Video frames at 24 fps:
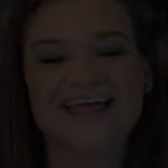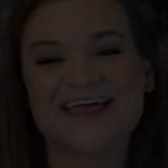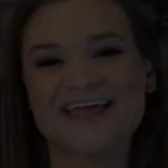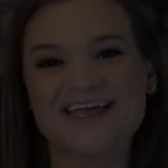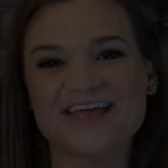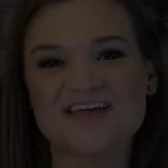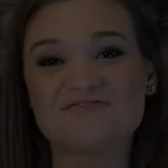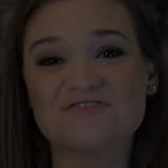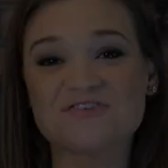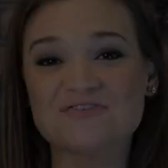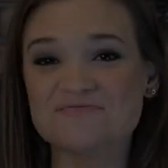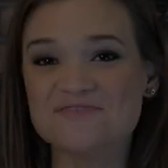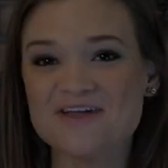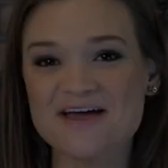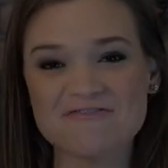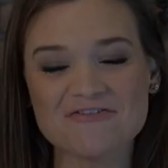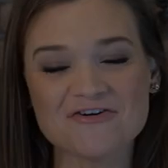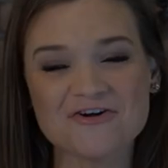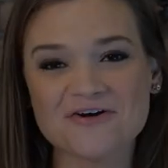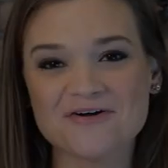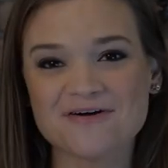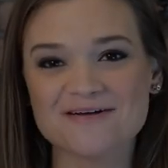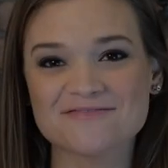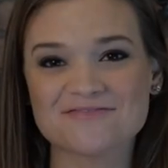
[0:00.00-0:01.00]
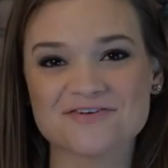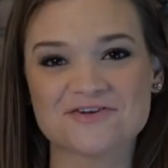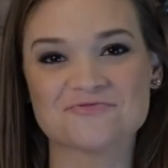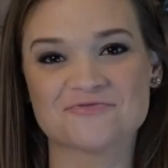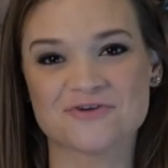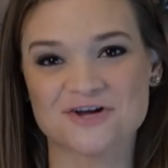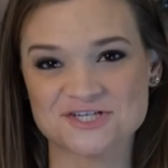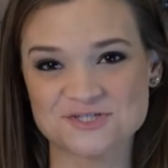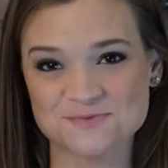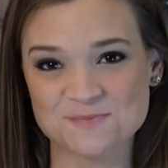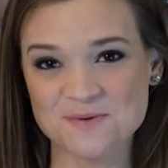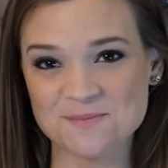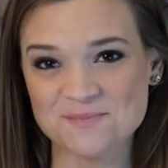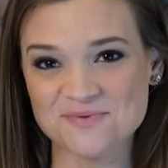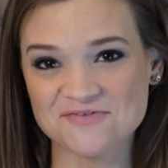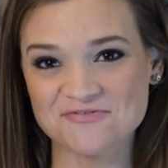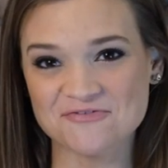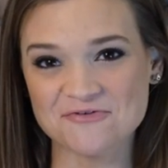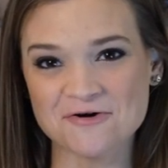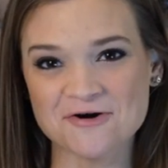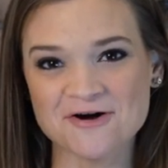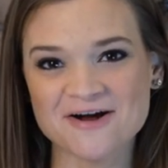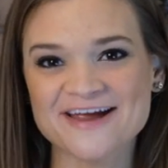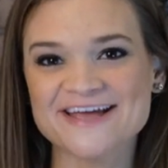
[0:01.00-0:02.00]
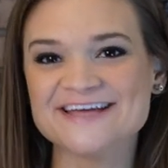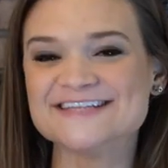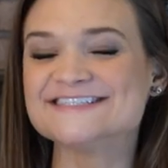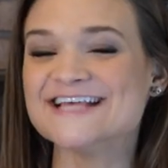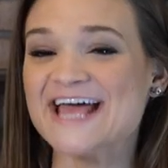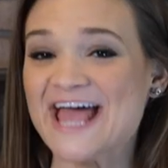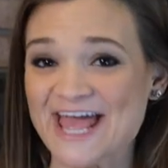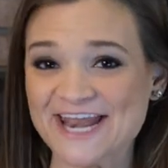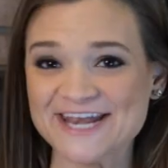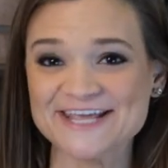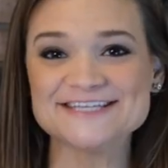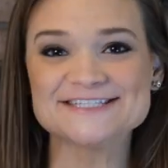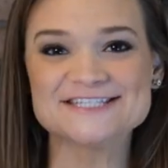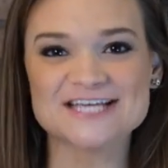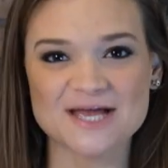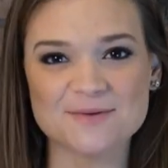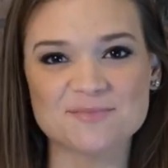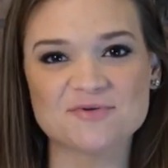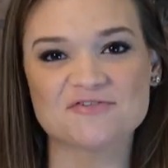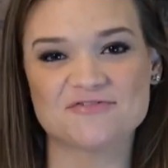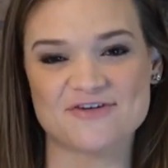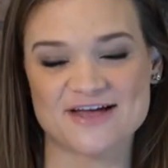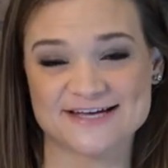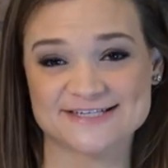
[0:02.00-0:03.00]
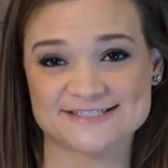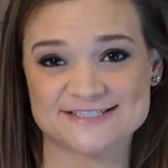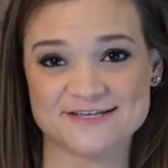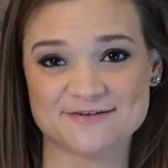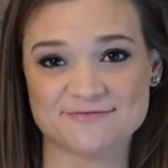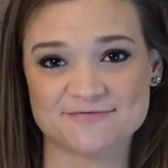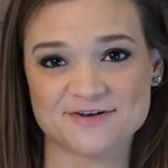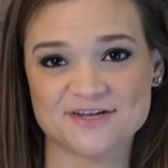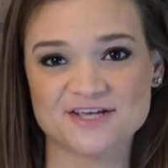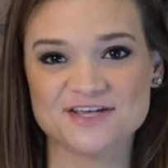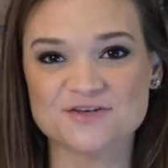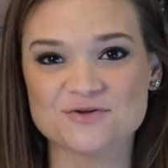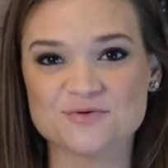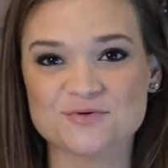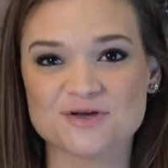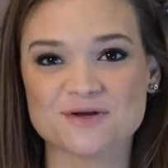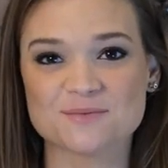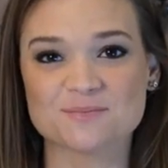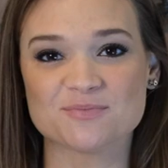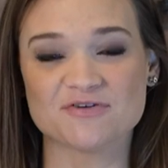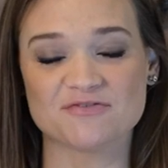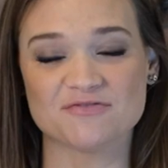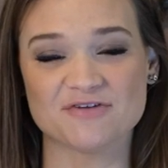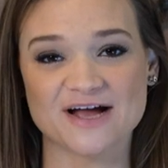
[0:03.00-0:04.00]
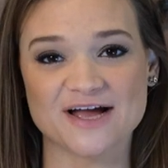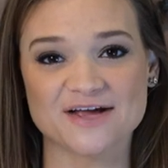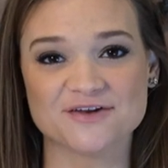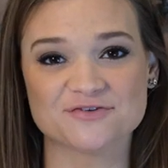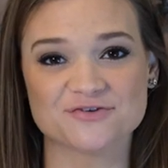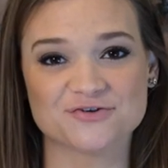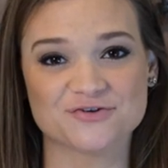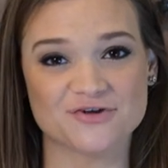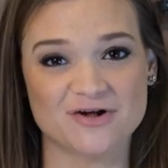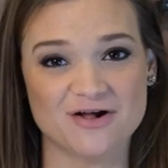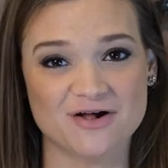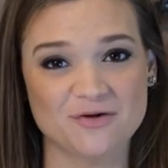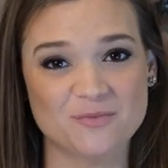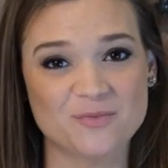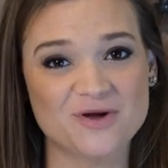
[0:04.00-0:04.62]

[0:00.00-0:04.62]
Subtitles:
If you've never heard of enrichment before, it's any type of activity you can provide your dog